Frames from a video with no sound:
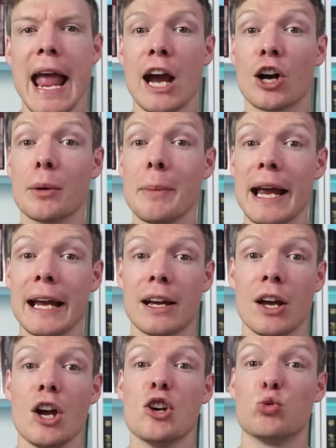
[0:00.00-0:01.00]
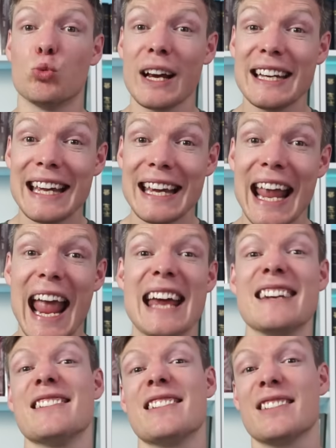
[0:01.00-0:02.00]
Aramaic writing
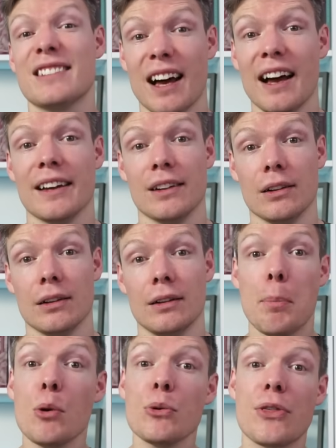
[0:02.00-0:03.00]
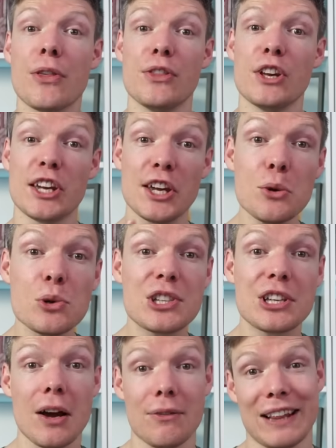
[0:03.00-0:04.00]
and style. Both the
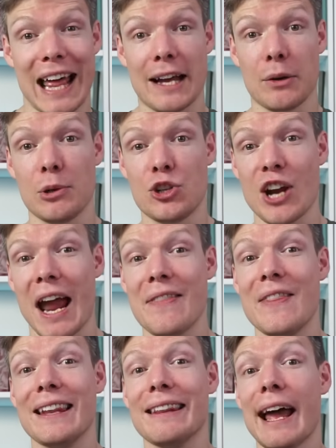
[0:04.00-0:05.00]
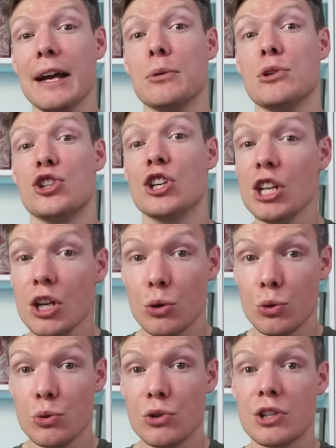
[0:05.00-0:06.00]
use of language and the language
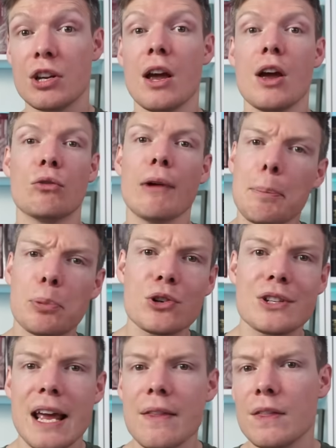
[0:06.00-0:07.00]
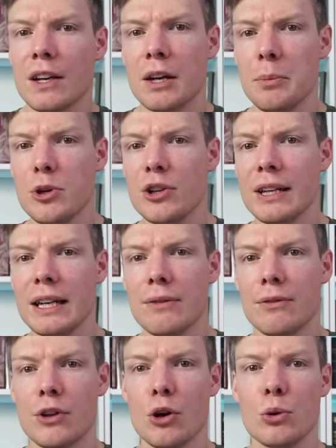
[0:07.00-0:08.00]
used represent the community
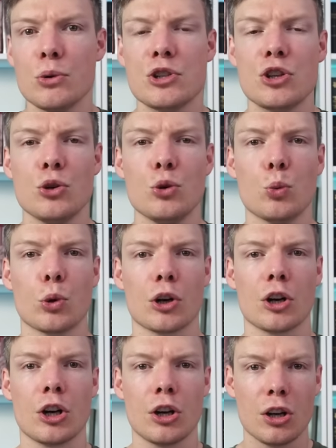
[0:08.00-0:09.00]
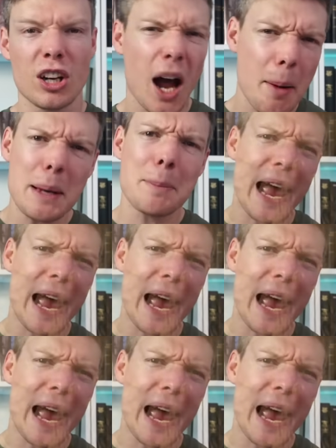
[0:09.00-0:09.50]
of those who were coming